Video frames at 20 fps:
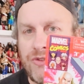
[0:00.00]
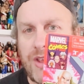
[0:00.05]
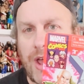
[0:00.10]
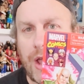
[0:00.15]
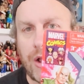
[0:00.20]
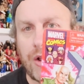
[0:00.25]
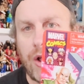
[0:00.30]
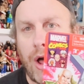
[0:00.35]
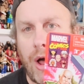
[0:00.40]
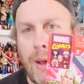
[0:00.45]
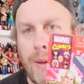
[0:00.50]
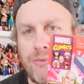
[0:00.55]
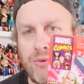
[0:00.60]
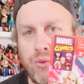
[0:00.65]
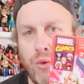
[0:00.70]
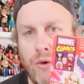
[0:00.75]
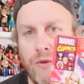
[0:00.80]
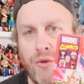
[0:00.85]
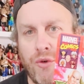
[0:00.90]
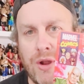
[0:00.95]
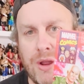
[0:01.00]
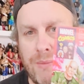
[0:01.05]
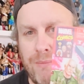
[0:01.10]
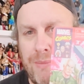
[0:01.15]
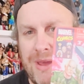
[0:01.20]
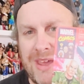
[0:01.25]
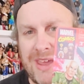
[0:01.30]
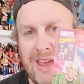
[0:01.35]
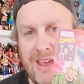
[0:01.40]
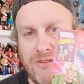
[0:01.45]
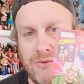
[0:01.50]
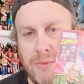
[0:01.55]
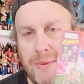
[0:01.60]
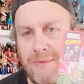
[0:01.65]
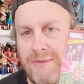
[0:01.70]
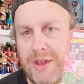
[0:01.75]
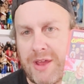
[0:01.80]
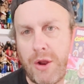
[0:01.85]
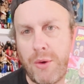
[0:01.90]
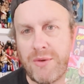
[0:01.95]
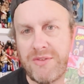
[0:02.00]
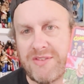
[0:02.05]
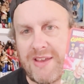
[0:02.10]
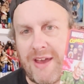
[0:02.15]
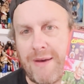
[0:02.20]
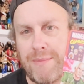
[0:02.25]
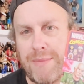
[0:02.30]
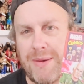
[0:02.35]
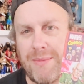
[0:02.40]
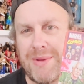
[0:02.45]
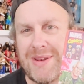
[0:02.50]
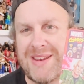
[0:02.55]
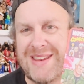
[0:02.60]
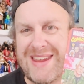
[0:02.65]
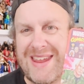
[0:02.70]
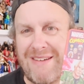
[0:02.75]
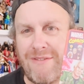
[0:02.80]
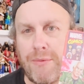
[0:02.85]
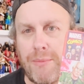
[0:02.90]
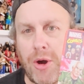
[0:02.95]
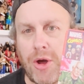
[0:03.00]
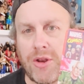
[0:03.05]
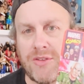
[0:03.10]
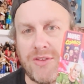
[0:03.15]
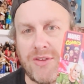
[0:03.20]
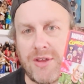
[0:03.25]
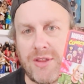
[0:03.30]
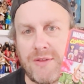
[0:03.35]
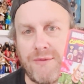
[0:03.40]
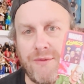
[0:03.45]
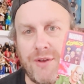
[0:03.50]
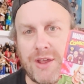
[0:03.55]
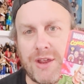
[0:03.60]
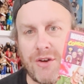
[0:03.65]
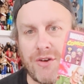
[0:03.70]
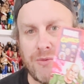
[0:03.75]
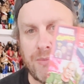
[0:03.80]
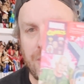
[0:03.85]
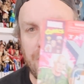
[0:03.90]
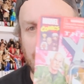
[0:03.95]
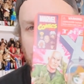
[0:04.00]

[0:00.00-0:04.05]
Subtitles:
Cyclops, Wolverine, big X-Men fan. I always have been, but never bought a ton of the figures.